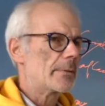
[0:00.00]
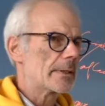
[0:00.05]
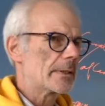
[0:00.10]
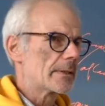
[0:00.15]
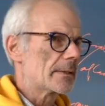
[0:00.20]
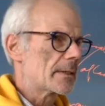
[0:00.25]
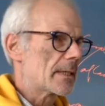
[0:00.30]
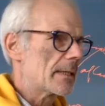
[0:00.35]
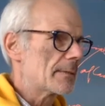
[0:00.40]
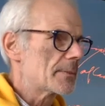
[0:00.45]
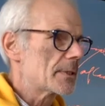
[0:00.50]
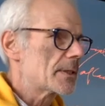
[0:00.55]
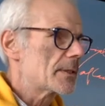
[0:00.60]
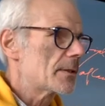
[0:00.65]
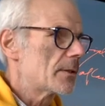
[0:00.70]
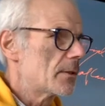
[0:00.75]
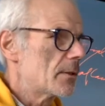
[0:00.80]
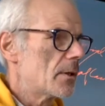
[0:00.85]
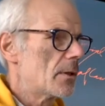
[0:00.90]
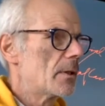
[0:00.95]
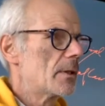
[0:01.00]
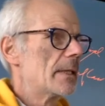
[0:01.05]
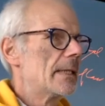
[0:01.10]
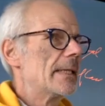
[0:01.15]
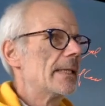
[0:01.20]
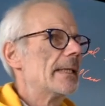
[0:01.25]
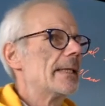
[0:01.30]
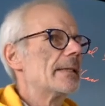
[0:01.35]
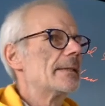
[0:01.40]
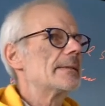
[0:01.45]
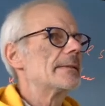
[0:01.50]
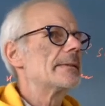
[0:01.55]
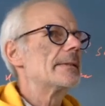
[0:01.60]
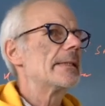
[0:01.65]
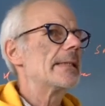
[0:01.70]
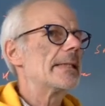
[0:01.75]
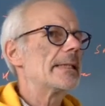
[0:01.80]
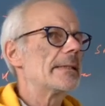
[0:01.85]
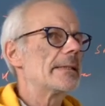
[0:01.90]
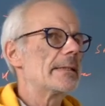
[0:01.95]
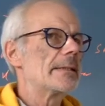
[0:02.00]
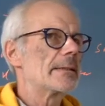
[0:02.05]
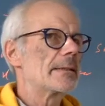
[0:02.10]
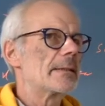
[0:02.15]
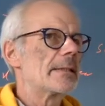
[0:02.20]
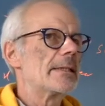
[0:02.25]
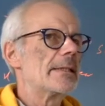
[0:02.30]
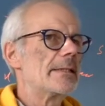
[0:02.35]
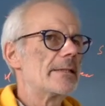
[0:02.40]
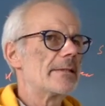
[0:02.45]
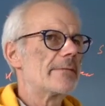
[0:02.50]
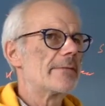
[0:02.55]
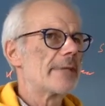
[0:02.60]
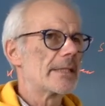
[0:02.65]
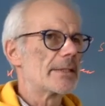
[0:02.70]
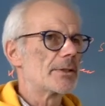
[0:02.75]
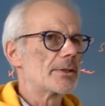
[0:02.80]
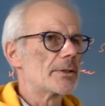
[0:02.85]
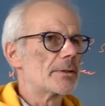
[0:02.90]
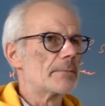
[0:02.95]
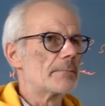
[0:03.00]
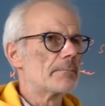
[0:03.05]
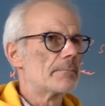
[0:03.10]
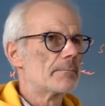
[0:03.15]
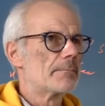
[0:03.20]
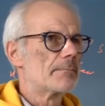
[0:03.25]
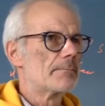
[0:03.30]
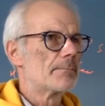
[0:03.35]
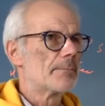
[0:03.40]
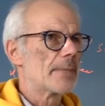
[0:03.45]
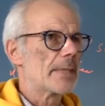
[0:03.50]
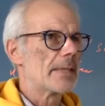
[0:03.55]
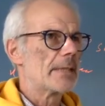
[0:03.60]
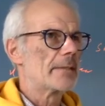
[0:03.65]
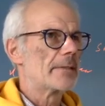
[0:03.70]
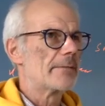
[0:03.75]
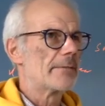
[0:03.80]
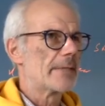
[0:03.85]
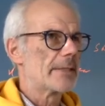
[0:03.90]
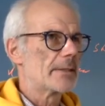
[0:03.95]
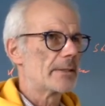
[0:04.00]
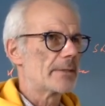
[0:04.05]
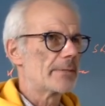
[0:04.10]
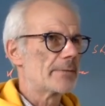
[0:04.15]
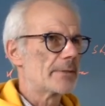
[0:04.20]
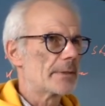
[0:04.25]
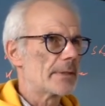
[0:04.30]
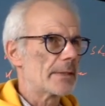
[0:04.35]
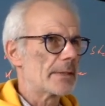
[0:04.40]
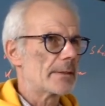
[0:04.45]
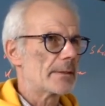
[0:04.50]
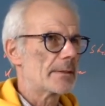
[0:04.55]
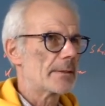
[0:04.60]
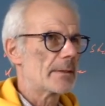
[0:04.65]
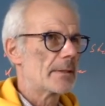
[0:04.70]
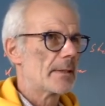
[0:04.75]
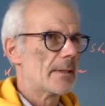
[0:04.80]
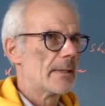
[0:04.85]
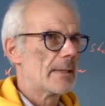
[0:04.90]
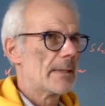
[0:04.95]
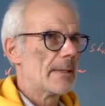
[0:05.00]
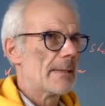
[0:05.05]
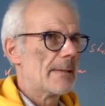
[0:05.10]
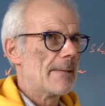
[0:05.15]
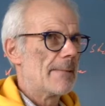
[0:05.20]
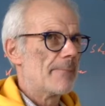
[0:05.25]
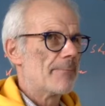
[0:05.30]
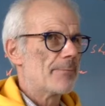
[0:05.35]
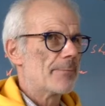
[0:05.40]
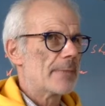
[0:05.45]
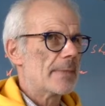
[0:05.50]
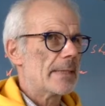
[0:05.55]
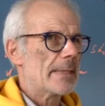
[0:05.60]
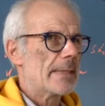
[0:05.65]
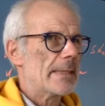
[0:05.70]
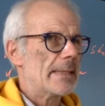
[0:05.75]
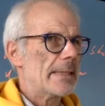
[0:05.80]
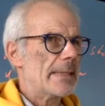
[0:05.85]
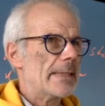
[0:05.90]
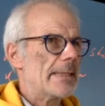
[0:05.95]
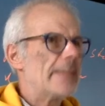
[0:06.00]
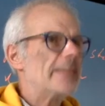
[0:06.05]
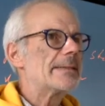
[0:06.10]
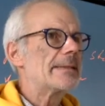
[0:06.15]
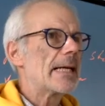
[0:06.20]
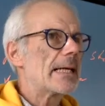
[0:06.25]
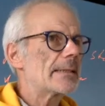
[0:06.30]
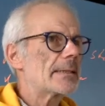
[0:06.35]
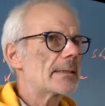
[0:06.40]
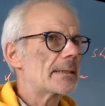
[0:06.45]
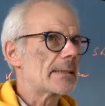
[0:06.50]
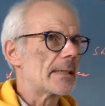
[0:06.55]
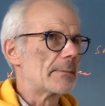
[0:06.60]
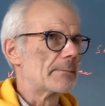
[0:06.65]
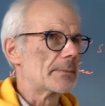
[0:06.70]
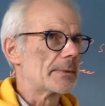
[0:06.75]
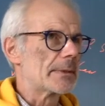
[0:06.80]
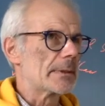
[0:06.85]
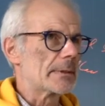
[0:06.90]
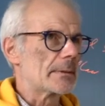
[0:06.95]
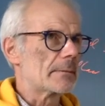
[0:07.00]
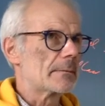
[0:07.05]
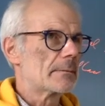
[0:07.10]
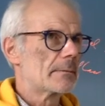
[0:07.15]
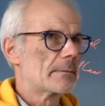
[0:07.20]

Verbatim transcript: when it comes to law, it is an intervention, interventive state. It does something.